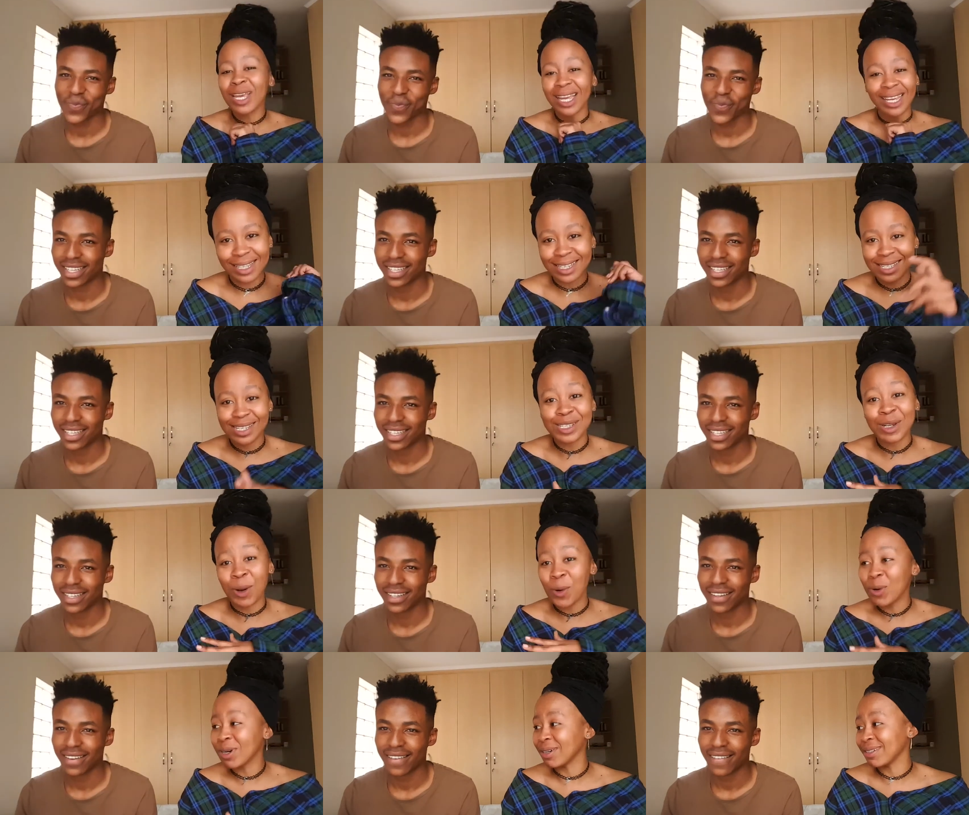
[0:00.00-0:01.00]
Speaker 1: Okay, this is
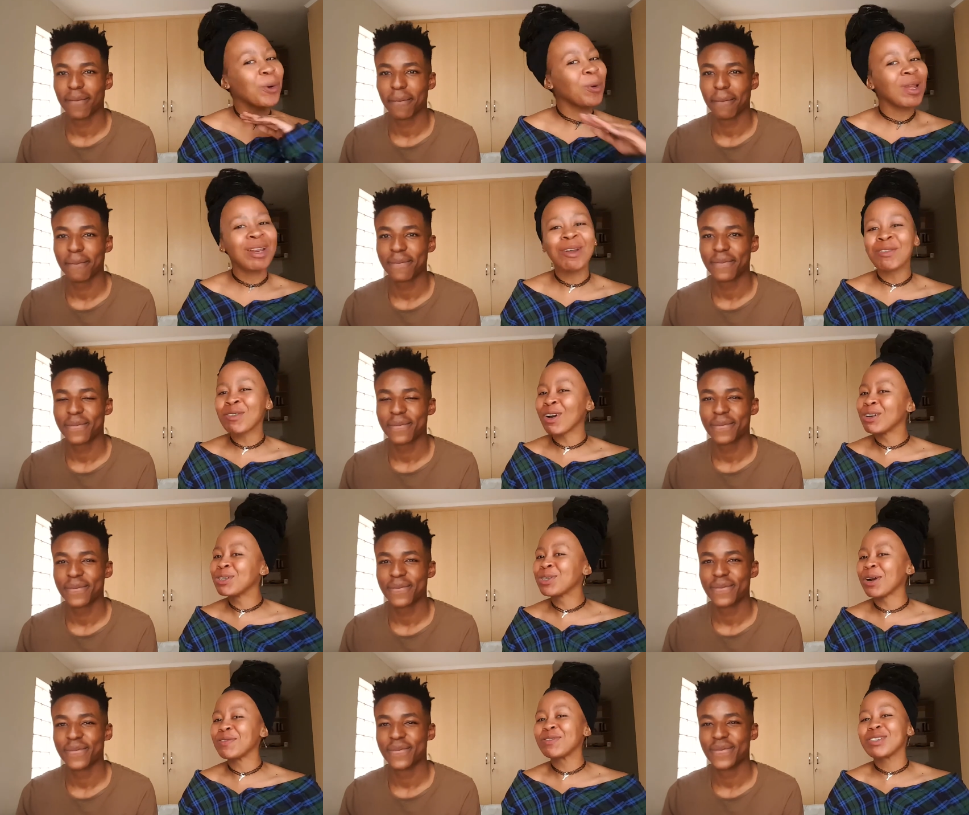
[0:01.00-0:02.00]
local. Queen of
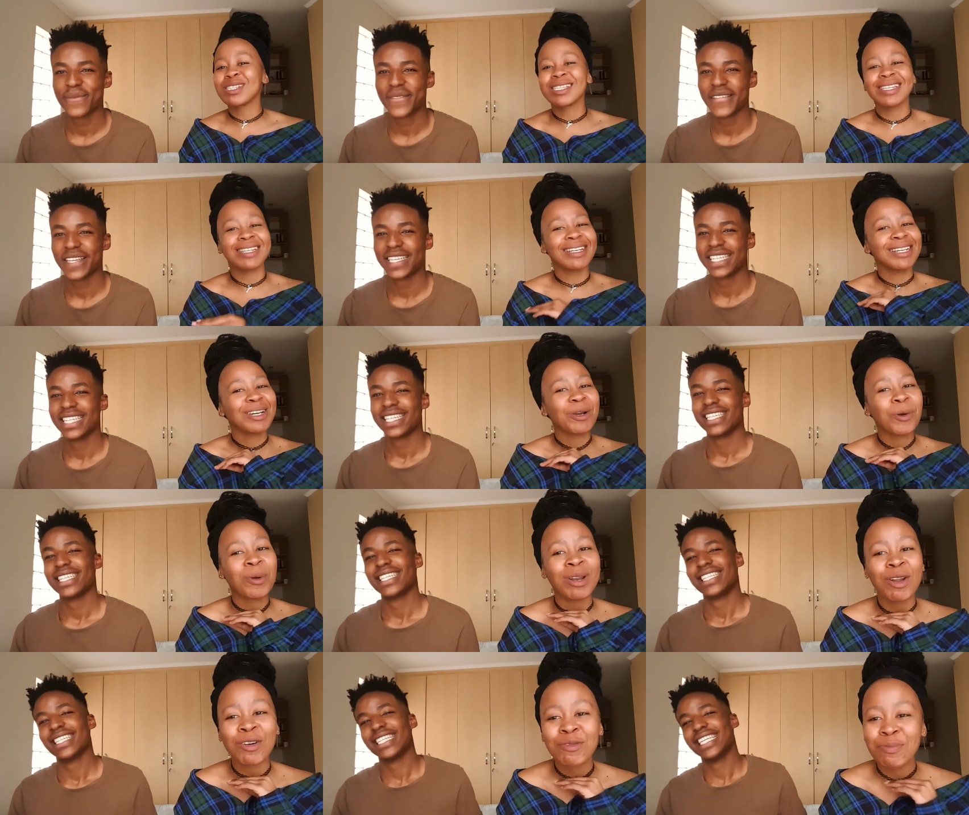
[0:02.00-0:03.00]
controversy,
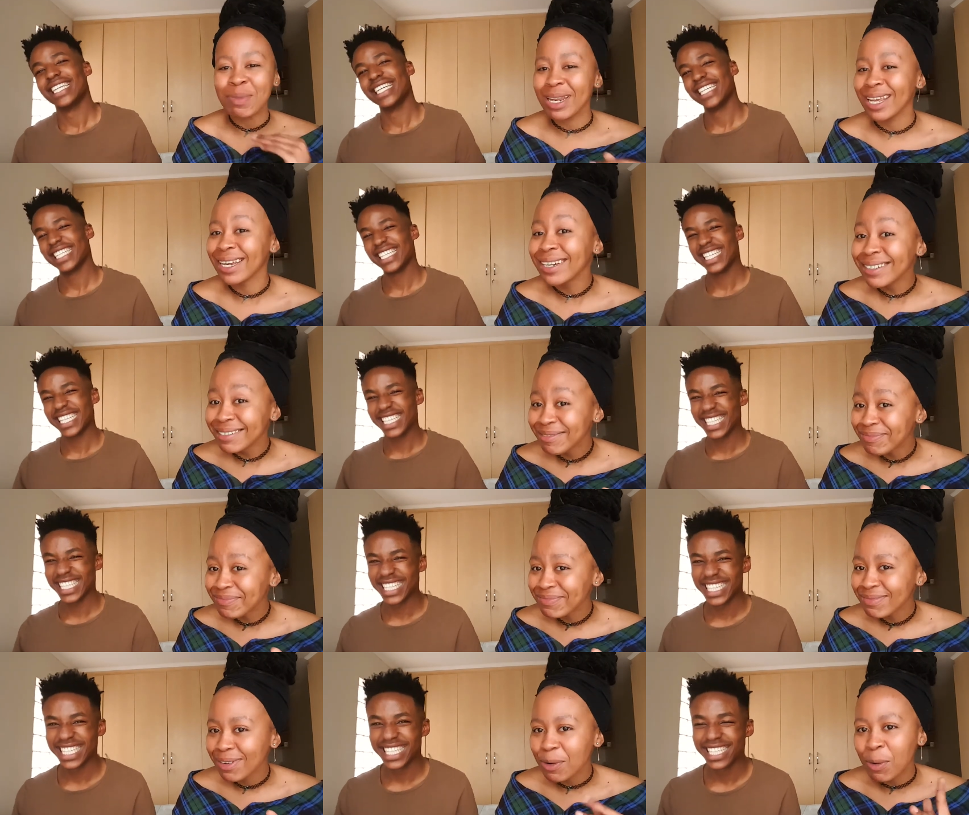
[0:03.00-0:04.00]
queen of bling.
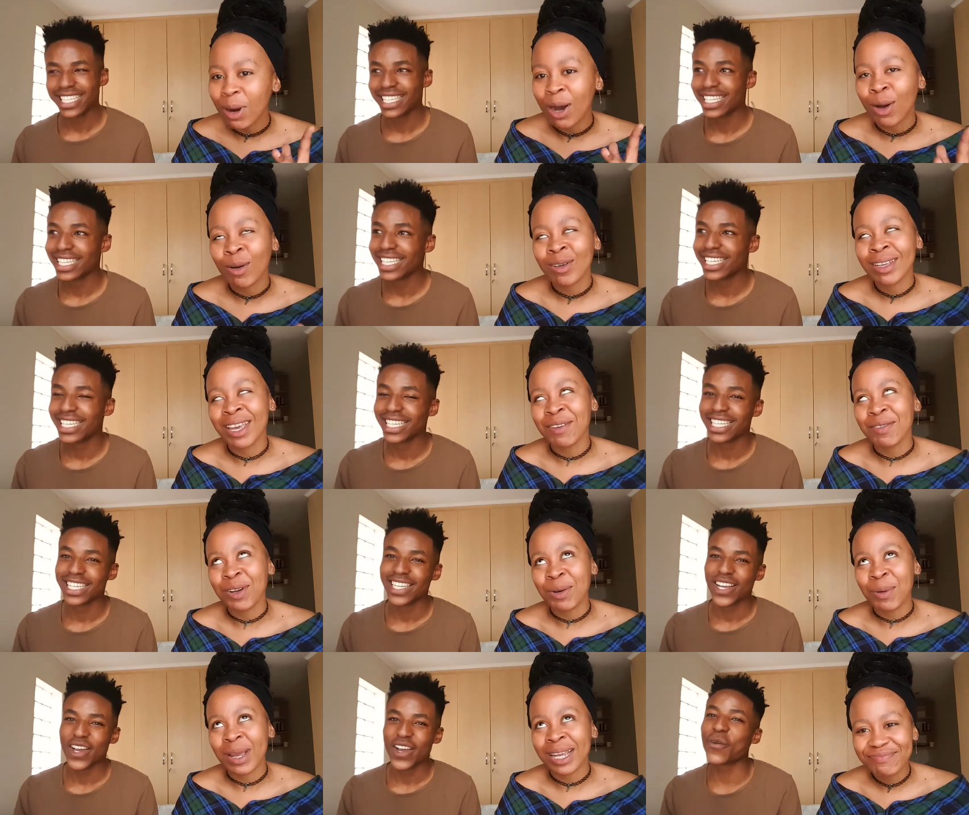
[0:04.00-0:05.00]
Wow, gave it
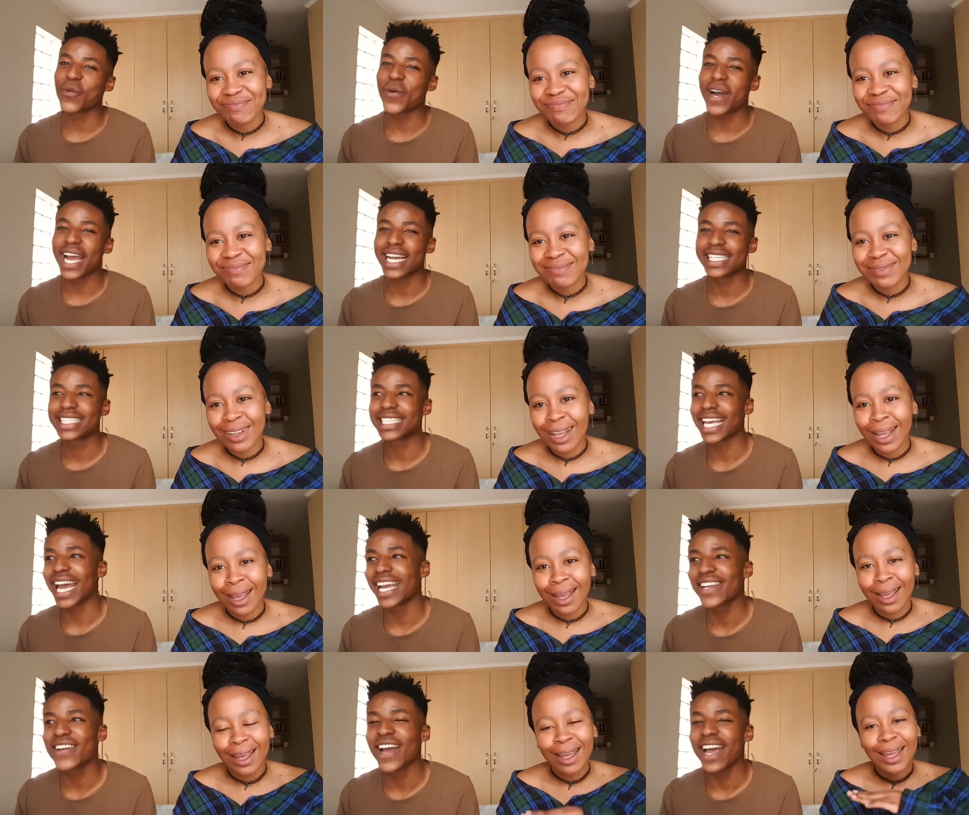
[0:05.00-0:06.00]
away.
Speaker 2: Wait,
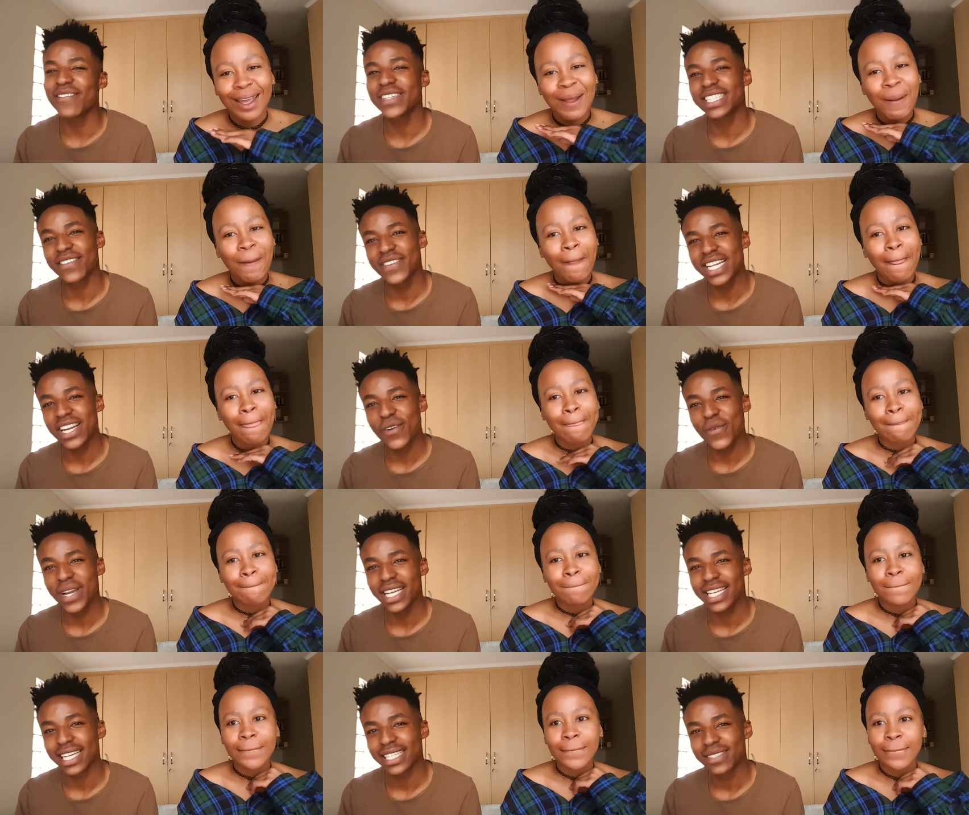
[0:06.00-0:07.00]
you haven't given it away
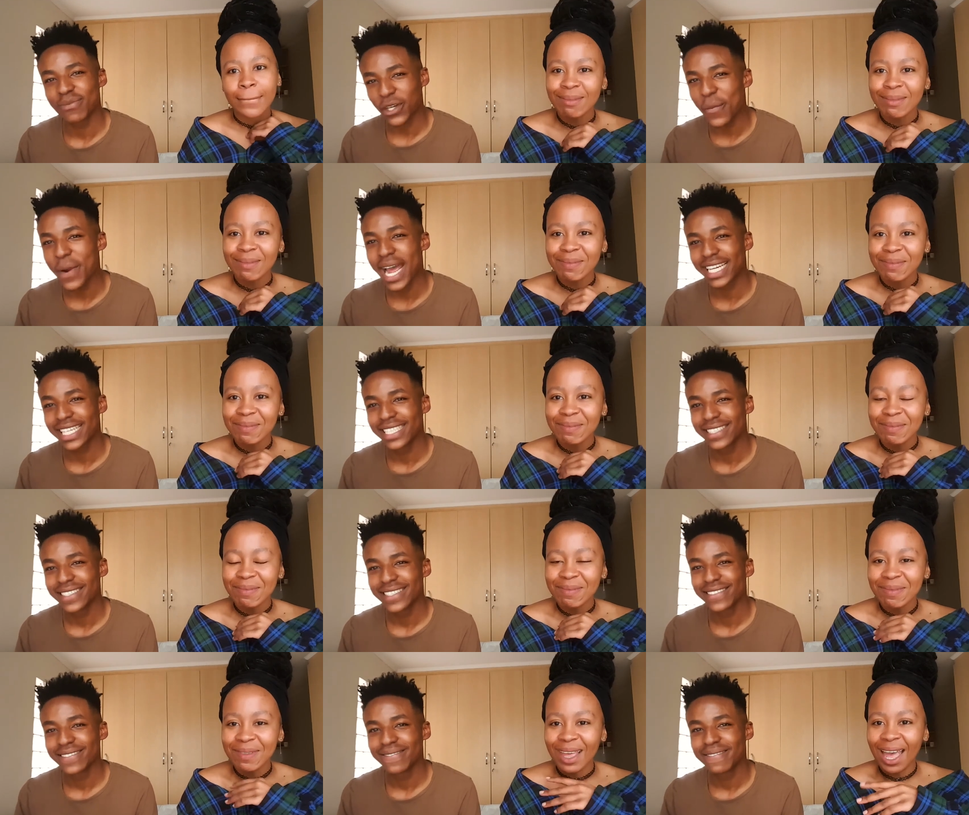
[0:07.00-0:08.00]
yet. Khwezi.
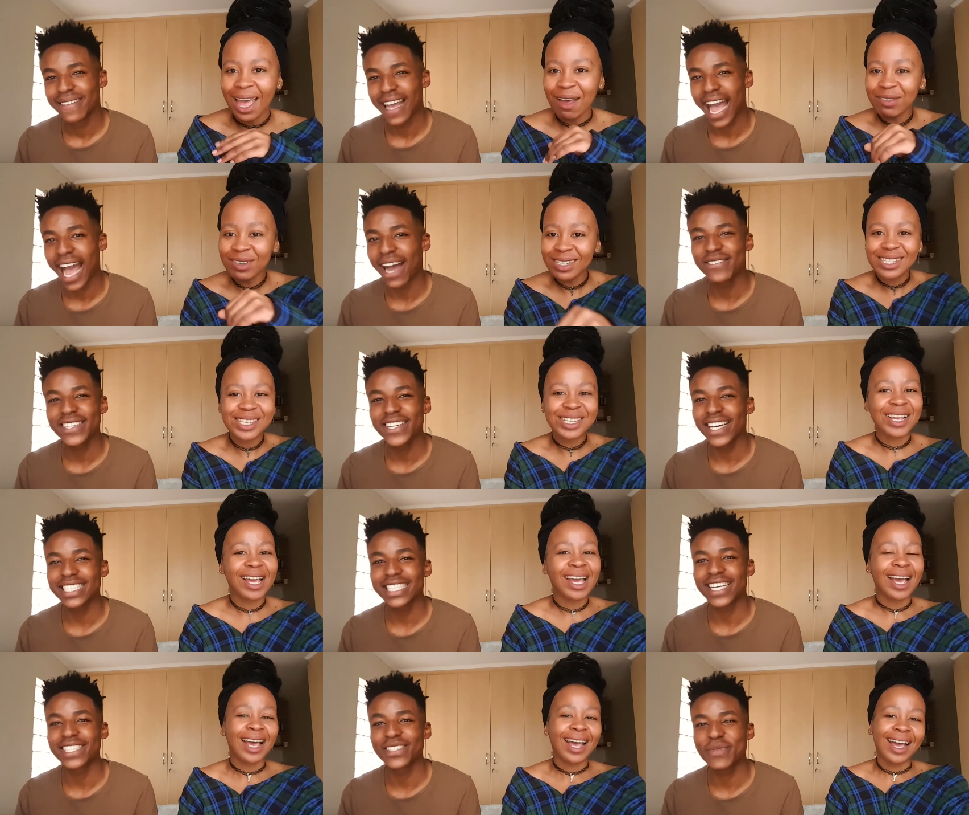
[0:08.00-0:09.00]
Speaker 1: I haven't?
Speaker 2: I'm not
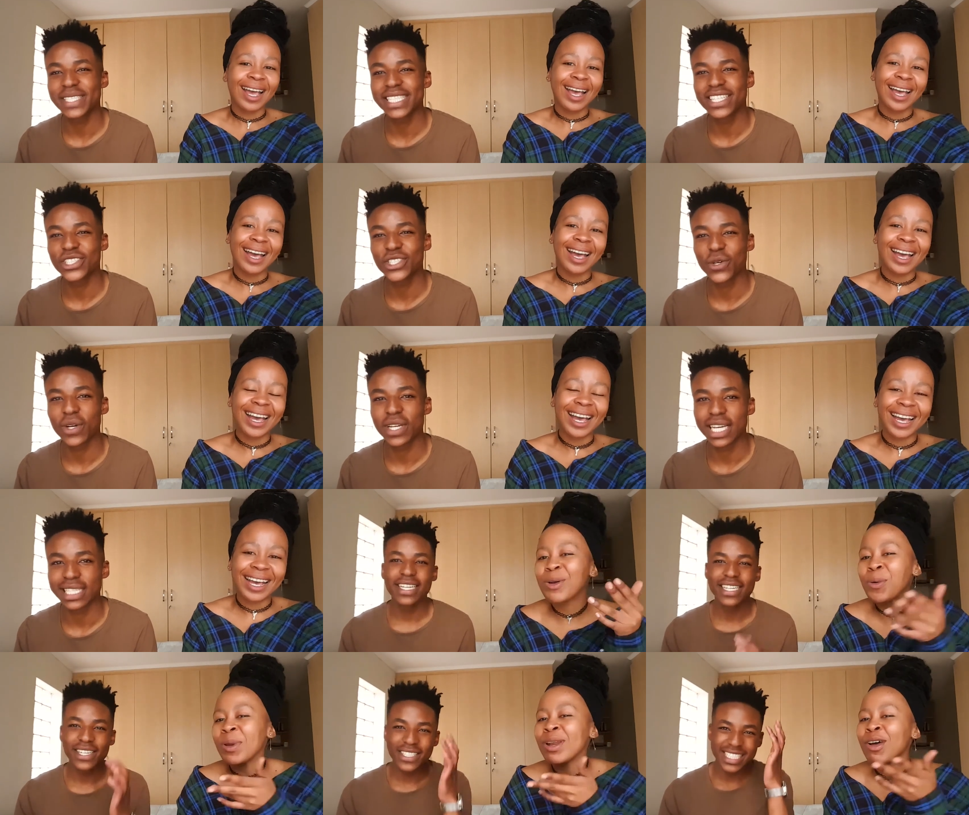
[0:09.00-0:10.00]
100% sure yet.
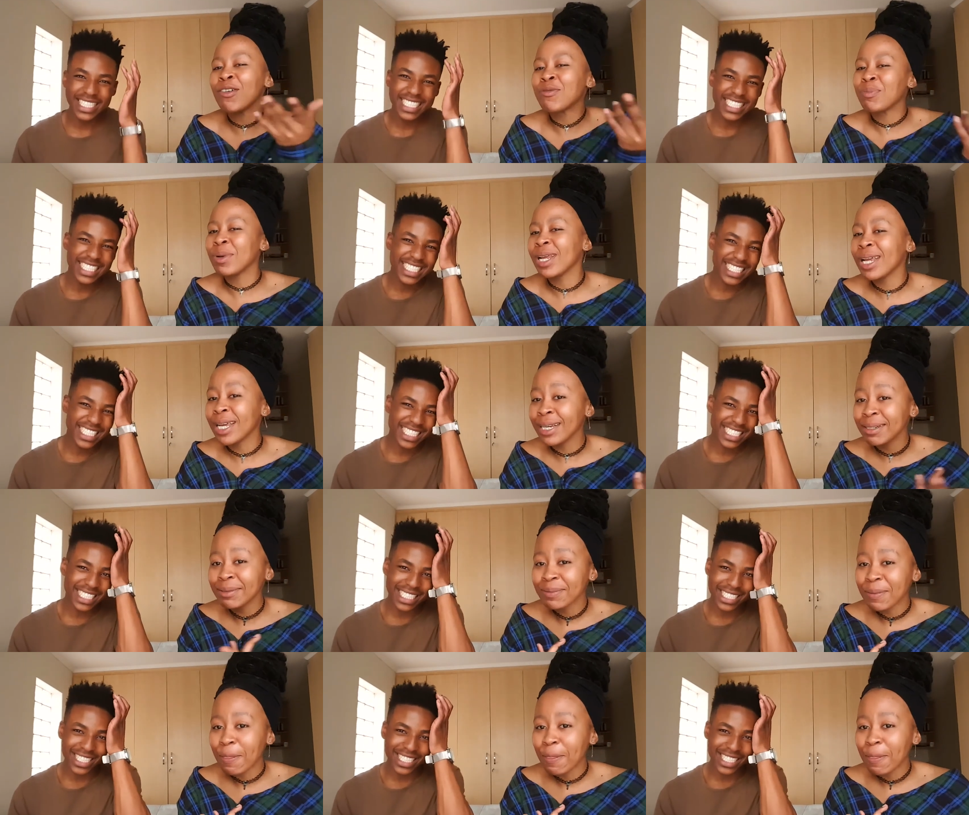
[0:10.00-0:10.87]
Speaker 1: Queen of bling,